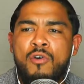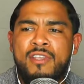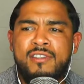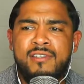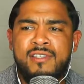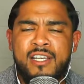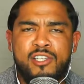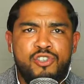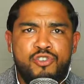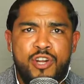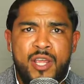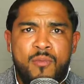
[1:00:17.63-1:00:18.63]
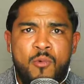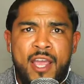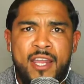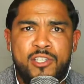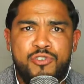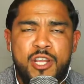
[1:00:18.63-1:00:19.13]
this is an extreme way
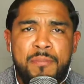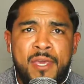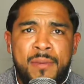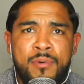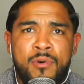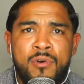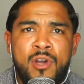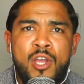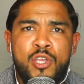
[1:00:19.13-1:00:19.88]
to treat people.